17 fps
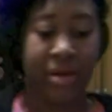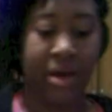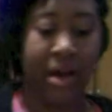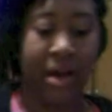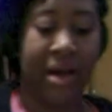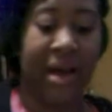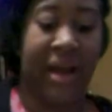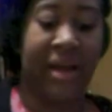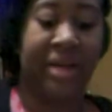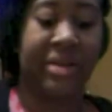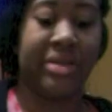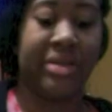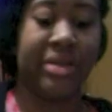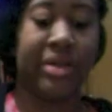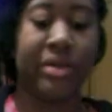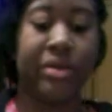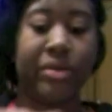Okay,
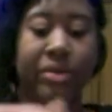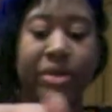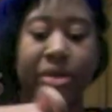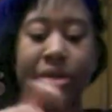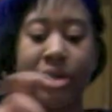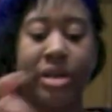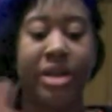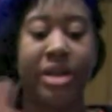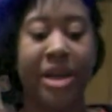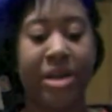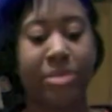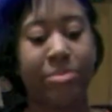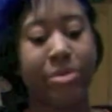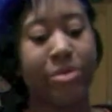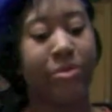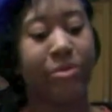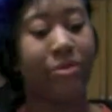so you're going to take your
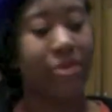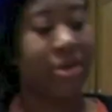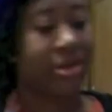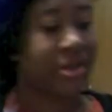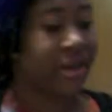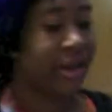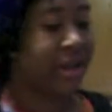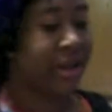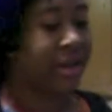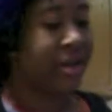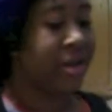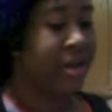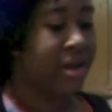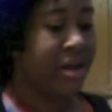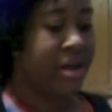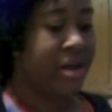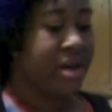blue frosting,
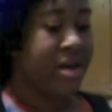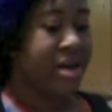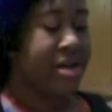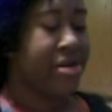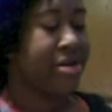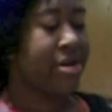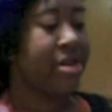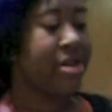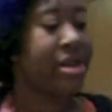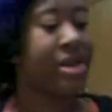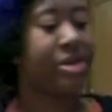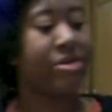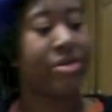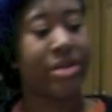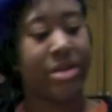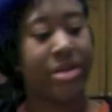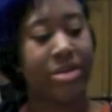and you're going to take
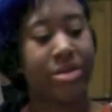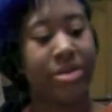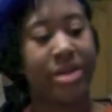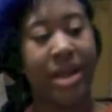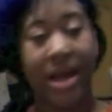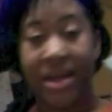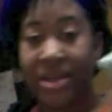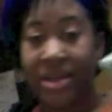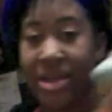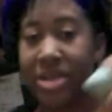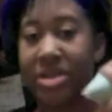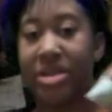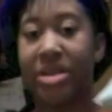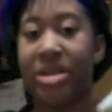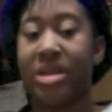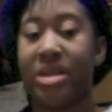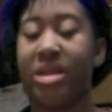your scissors that I said you
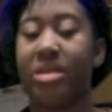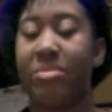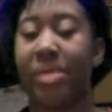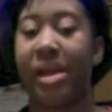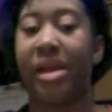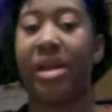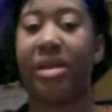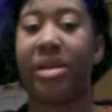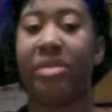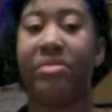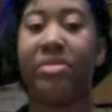needed in the beginning of the